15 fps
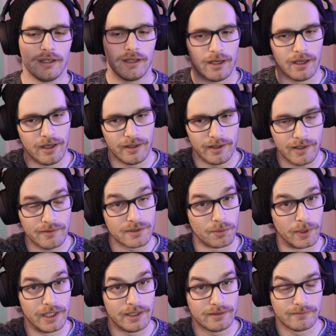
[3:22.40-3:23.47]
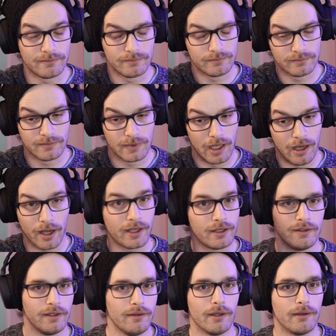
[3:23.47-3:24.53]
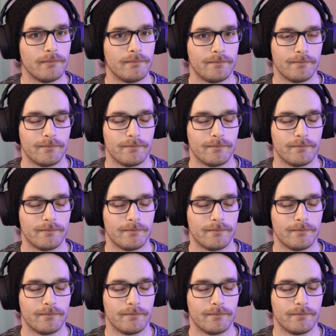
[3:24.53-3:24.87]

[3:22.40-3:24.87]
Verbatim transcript: That was weird. I couldn't do it.